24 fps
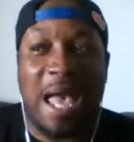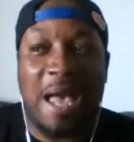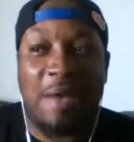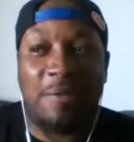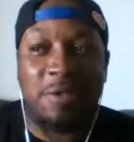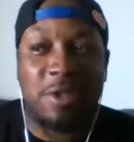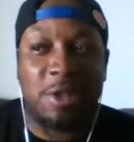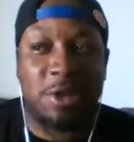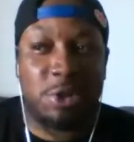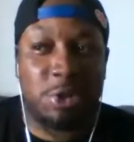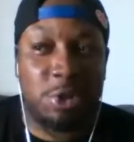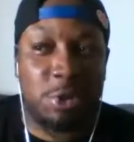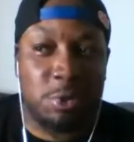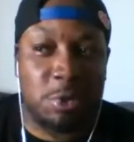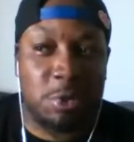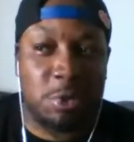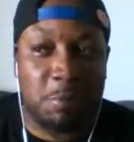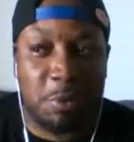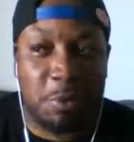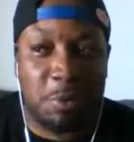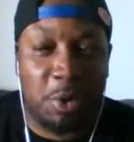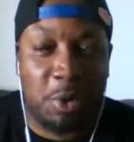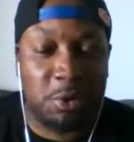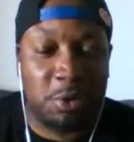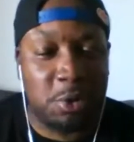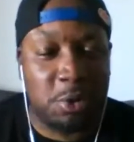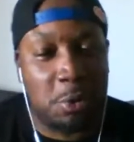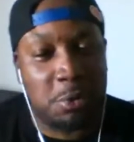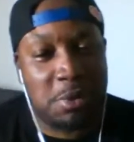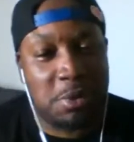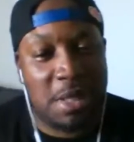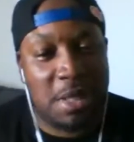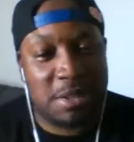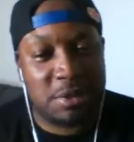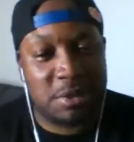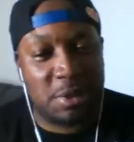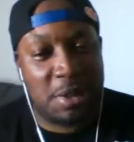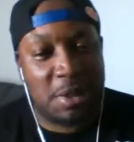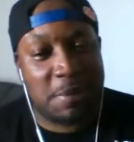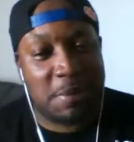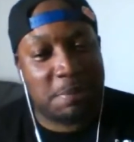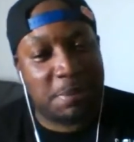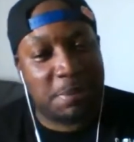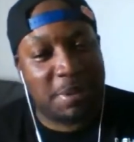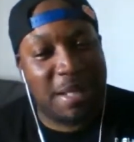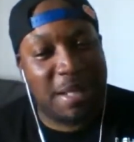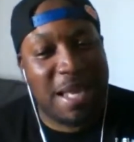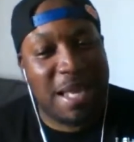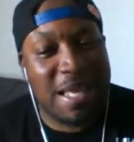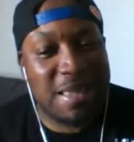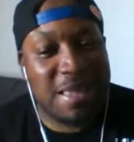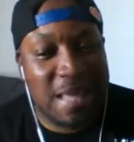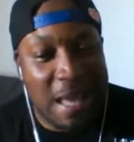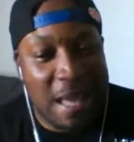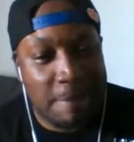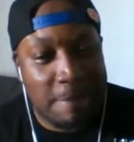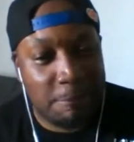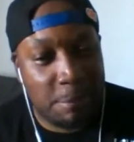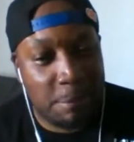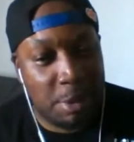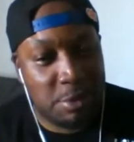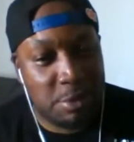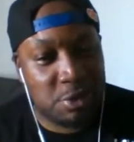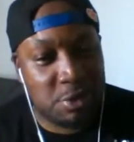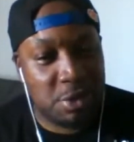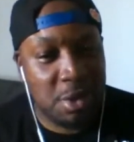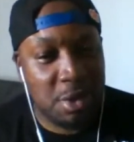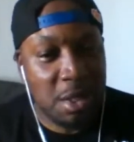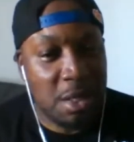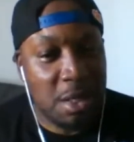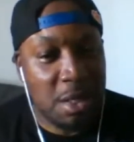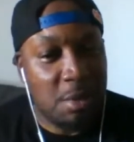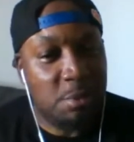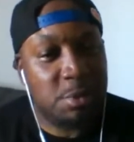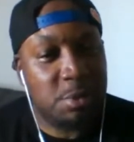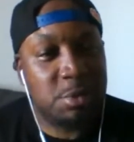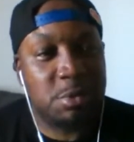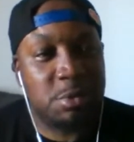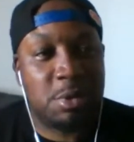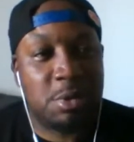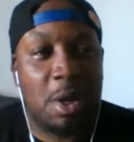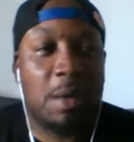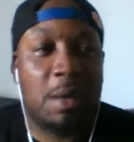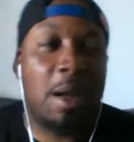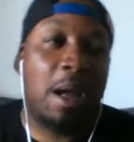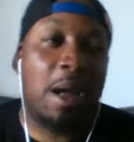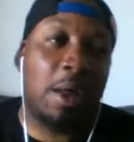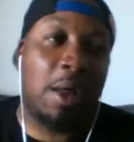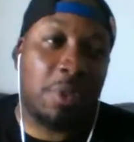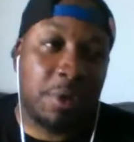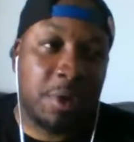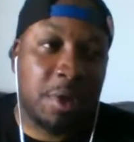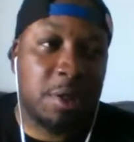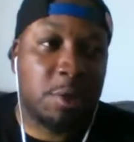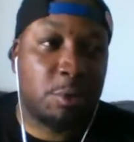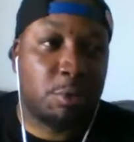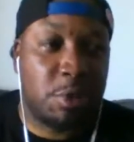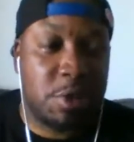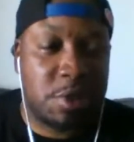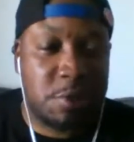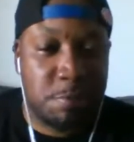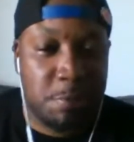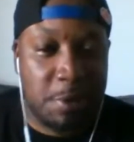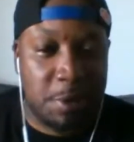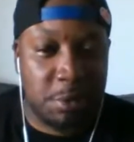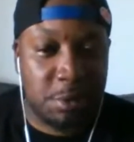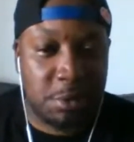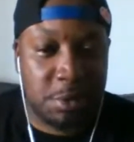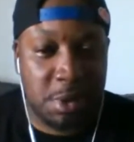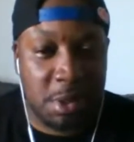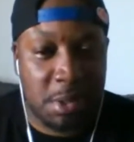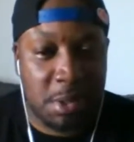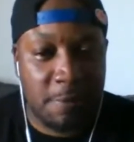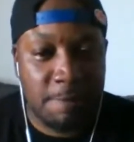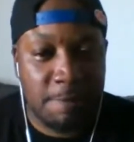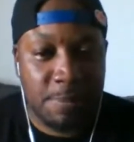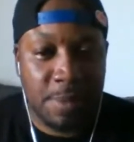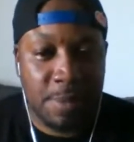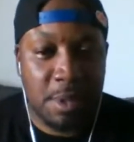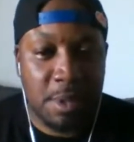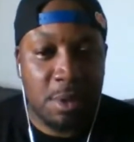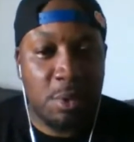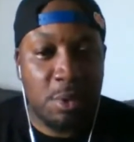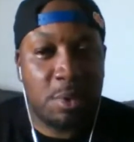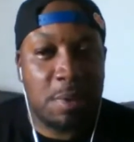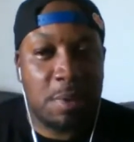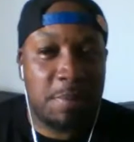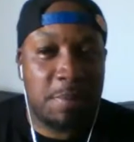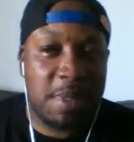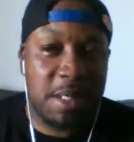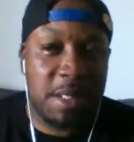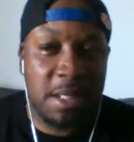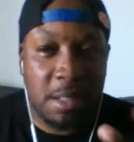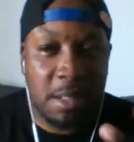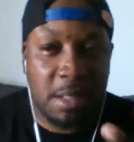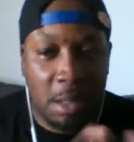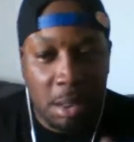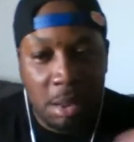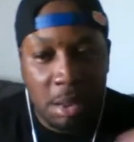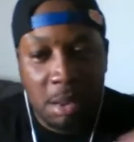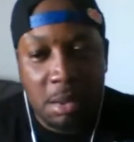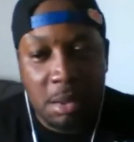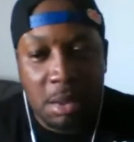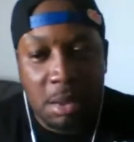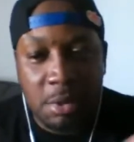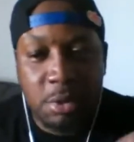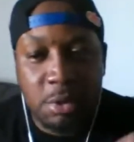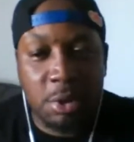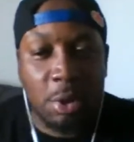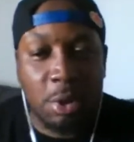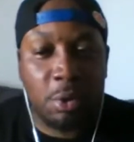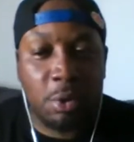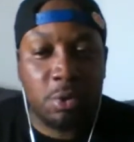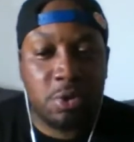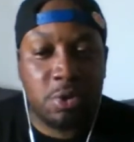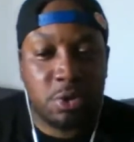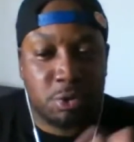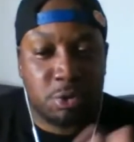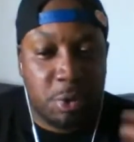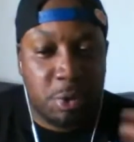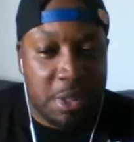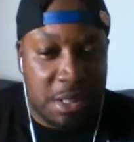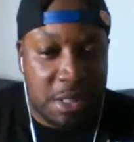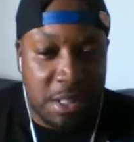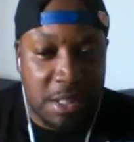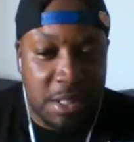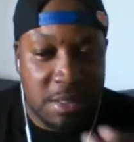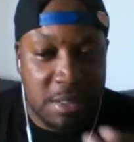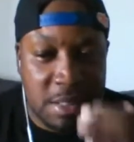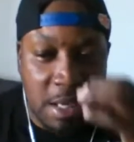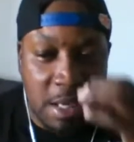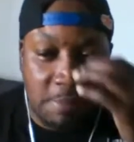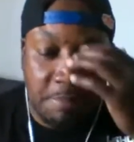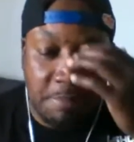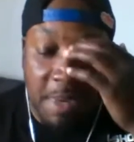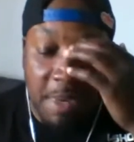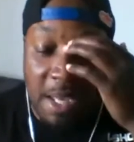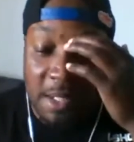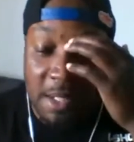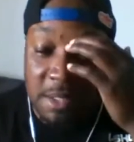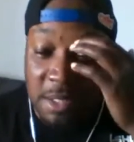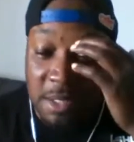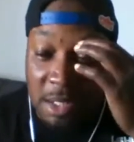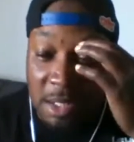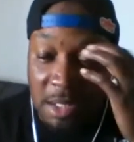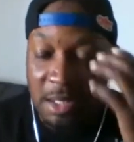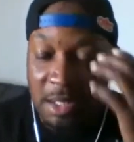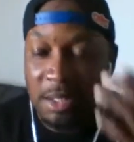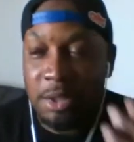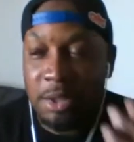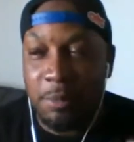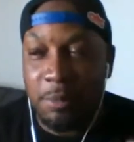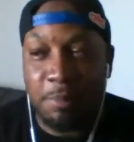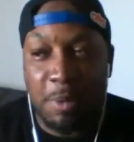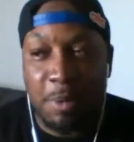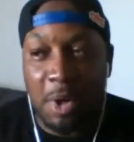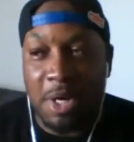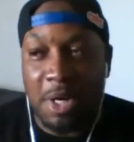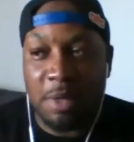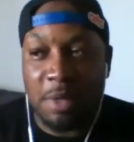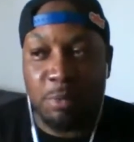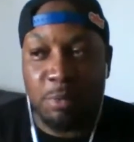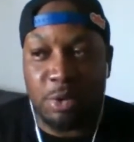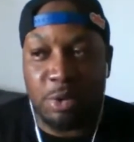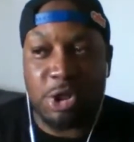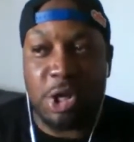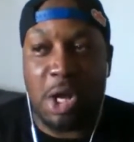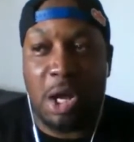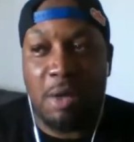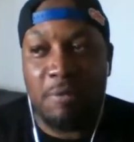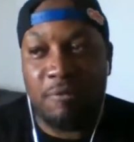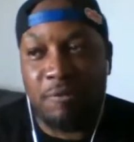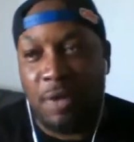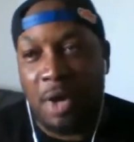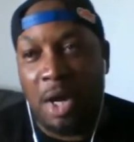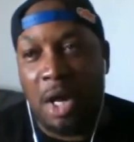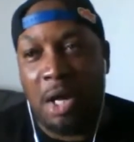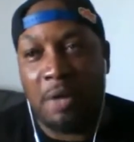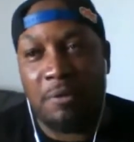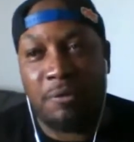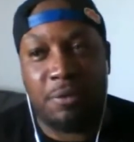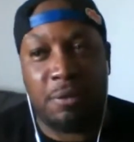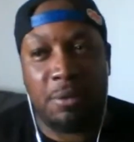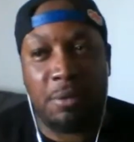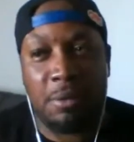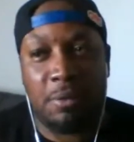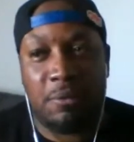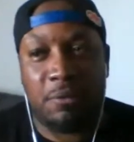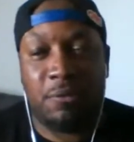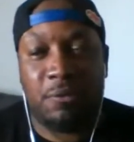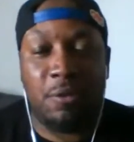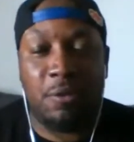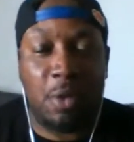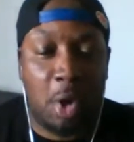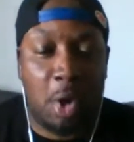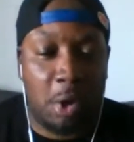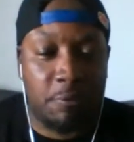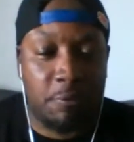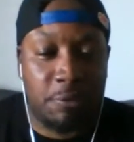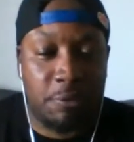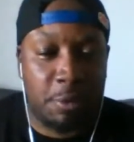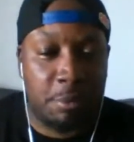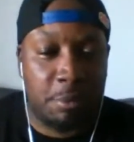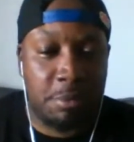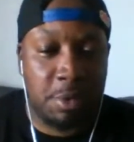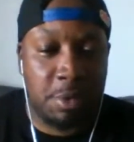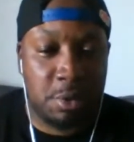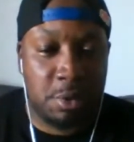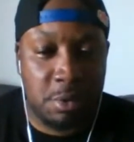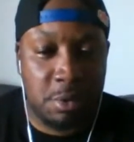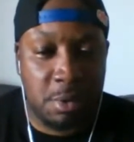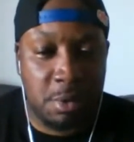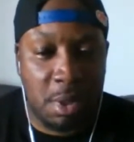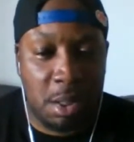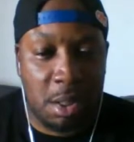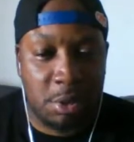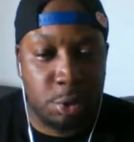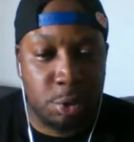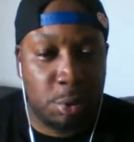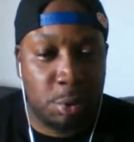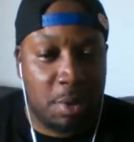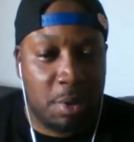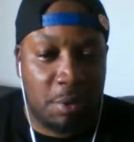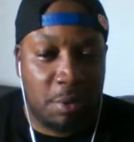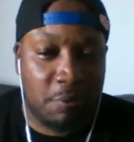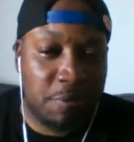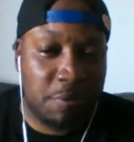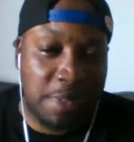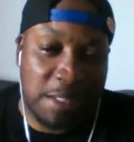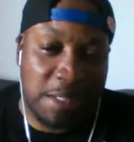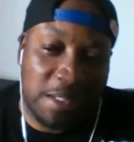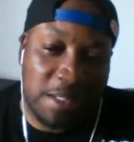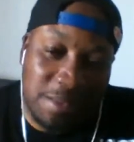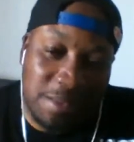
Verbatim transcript: to shoot the ball don't necessarily play that much. When you talk, other than Khris Middleton, who can be, you know, streaky at best, you brought in Rashawn Vaughn from UNLV.